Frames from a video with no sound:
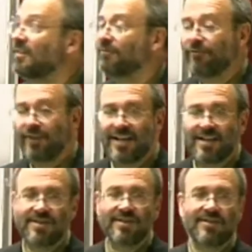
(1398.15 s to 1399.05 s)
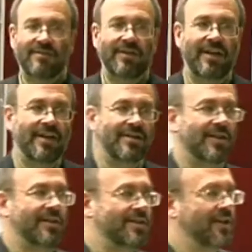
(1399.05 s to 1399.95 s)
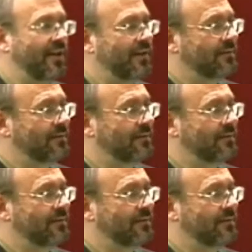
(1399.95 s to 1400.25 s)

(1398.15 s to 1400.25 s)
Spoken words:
the phases of the SSA